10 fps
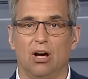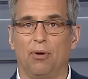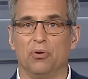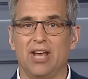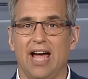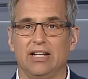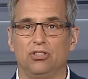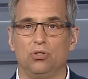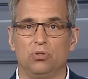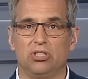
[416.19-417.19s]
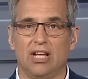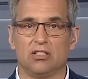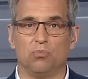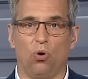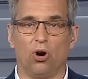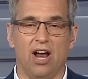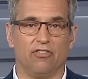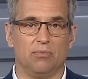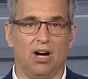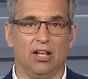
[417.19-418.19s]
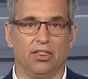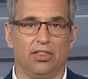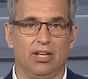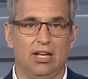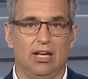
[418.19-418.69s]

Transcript: about 92 cents more every month.